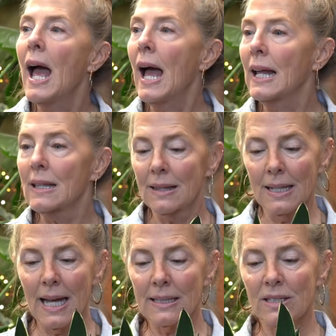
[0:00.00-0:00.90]
And
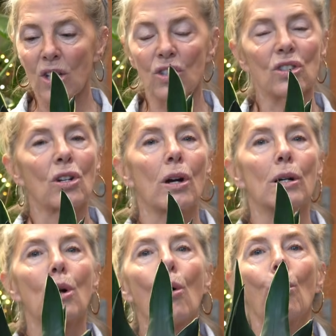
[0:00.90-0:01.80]
let's
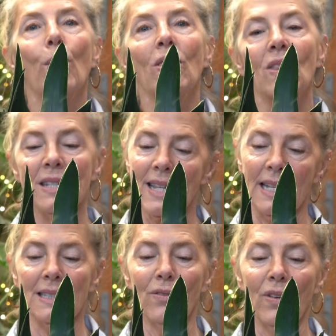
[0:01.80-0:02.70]
start with the
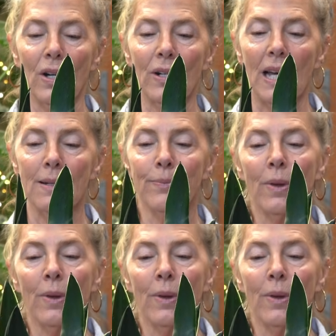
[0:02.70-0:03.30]
Sansevieria.